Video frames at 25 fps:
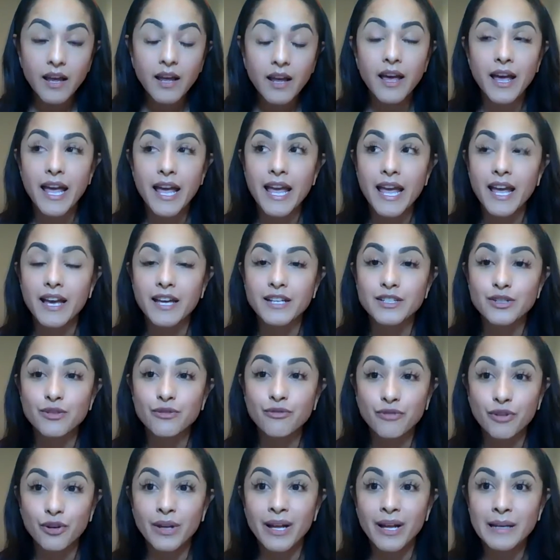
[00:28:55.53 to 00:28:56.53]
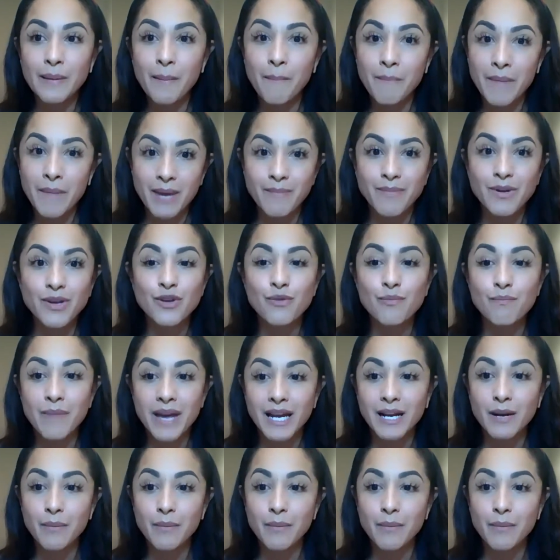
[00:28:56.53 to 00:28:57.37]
and you feel like maybe you made a